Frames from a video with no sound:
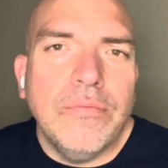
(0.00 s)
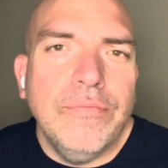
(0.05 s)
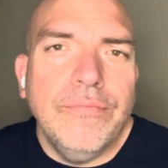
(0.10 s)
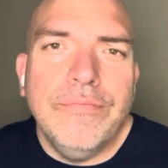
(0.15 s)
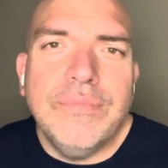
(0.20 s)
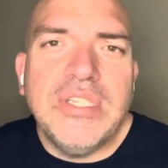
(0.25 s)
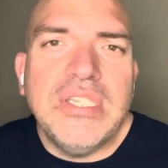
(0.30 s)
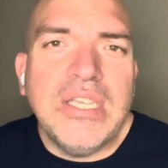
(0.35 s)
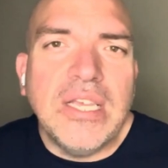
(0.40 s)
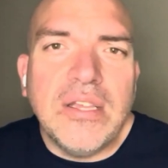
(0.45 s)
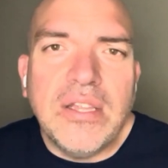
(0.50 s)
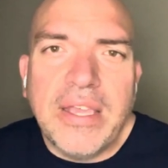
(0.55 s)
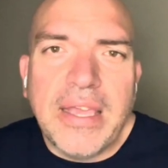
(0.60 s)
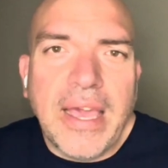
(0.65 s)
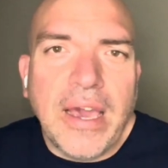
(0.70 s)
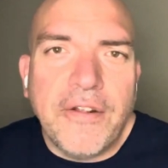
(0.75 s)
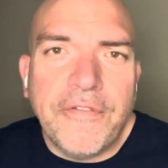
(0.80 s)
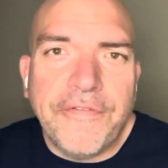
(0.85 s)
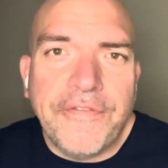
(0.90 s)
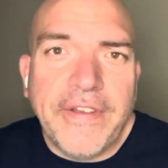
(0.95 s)
singling
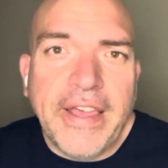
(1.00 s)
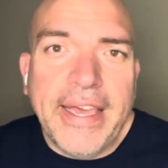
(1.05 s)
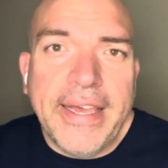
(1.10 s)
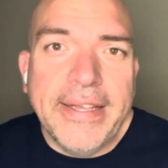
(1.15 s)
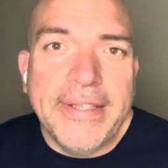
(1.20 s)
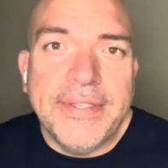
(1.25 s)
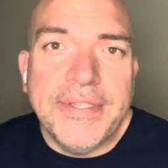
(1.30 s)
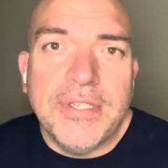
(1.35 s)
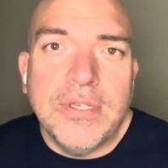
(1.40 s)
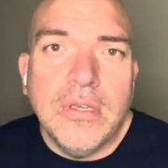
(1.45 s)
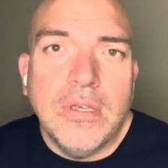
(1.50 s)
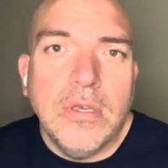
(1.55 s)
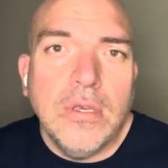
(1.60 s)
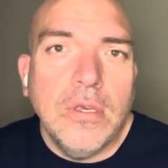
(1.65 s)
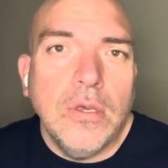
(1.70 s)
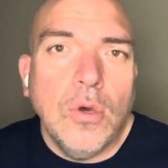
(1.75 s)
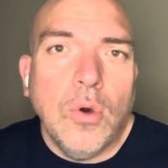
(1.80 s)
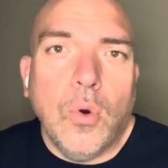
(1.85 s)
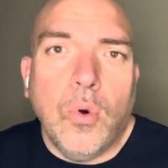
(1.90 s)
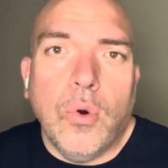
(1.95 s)
out fans
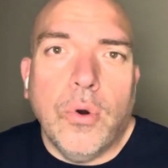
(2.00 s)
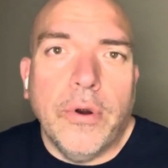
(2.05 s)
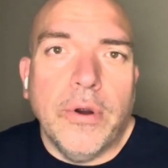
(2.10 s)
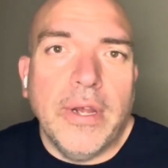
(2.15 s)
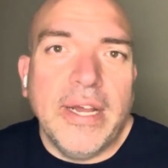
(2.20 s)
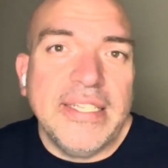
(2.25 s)
or